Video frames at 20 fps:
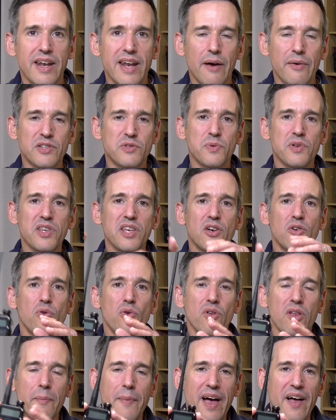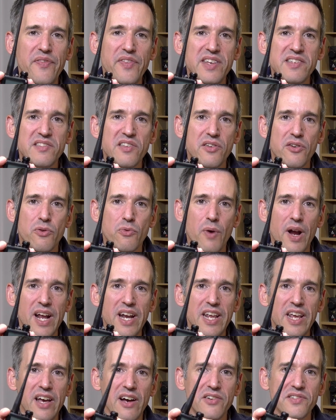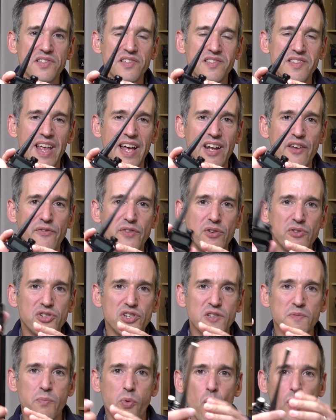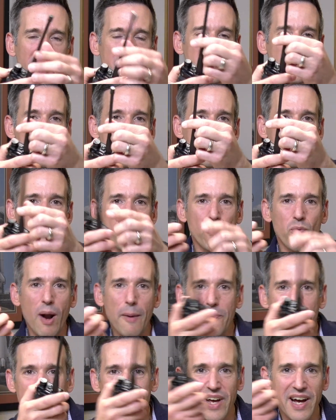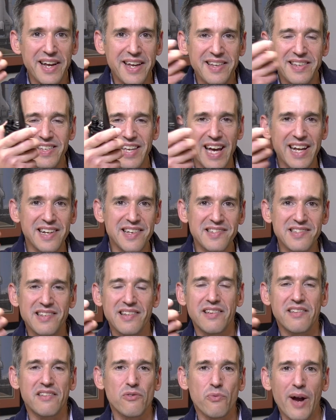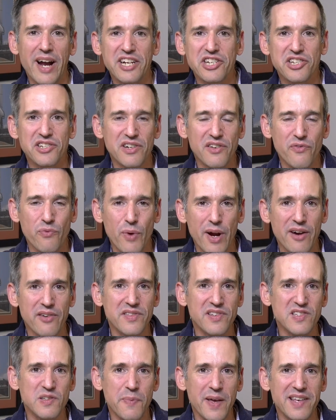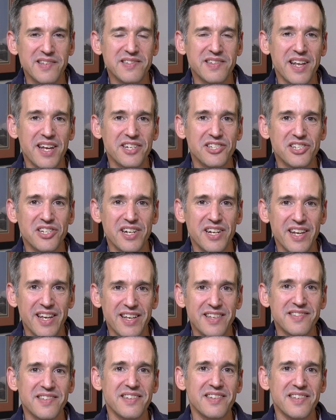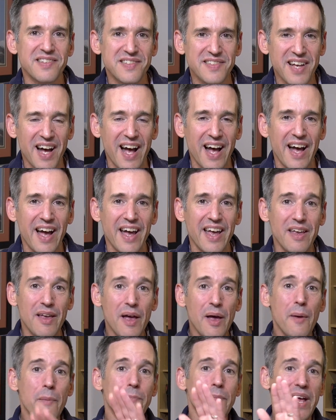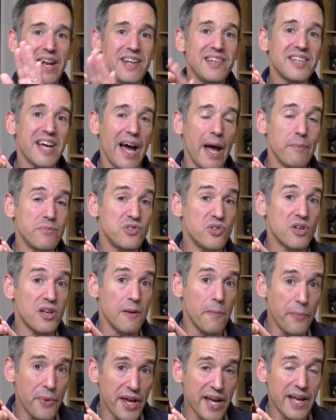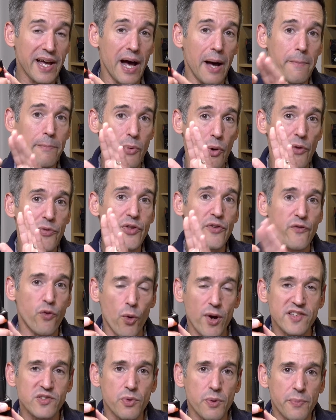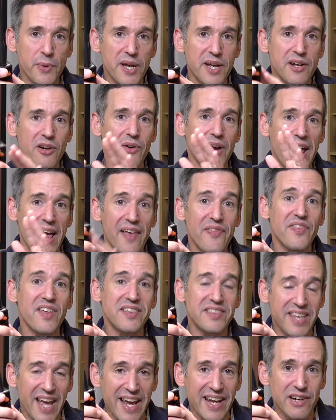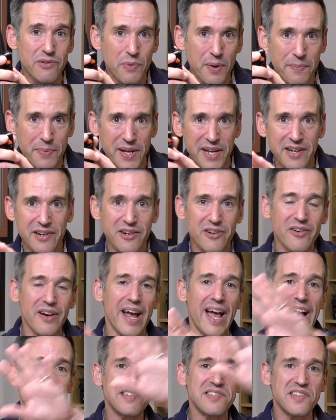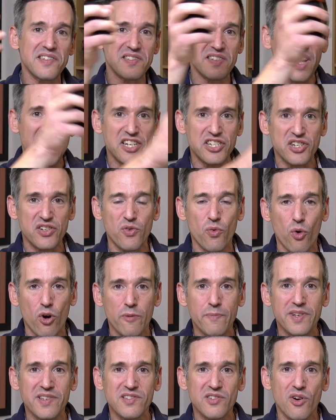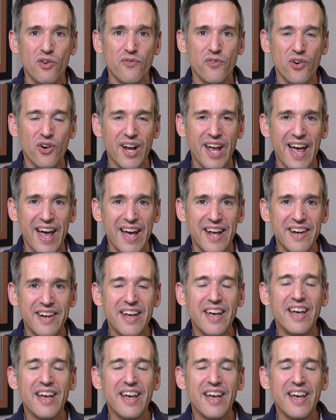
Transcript: Now, what's really cool about these little radios is that if you just point their little rubber duck antennas in the direction of where the space station is in the sky, many times you can pick up both the voice repeater and the data repeater as the station orbits overhead.